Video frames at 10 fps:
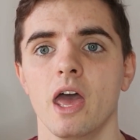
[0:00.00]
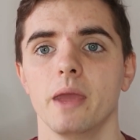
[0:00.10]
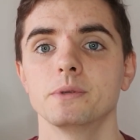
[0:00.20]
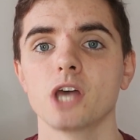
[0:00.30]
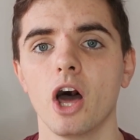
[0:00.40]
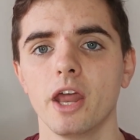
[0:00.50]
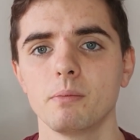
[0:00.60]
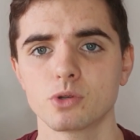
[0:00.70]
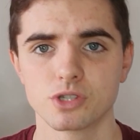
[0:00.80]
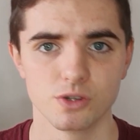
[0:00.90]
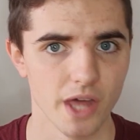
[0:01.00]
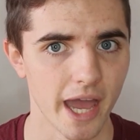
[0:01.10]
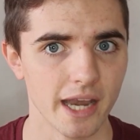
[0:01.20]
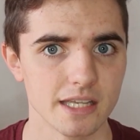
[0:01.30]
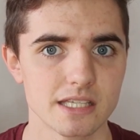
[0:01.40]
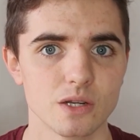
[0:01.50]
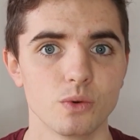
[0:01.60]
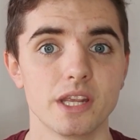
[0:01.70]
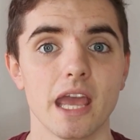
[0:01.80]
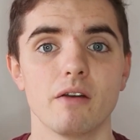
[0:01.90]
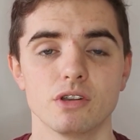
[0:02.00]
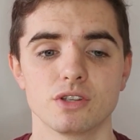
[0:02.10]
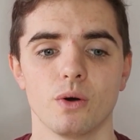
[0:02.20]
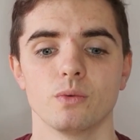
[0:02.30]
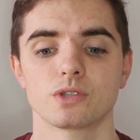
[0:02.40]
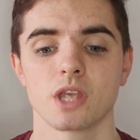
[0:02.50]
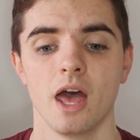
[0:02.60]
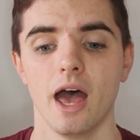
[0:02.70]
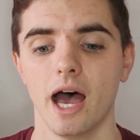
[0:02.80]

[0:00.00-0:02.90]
He was unable to do that and still get results,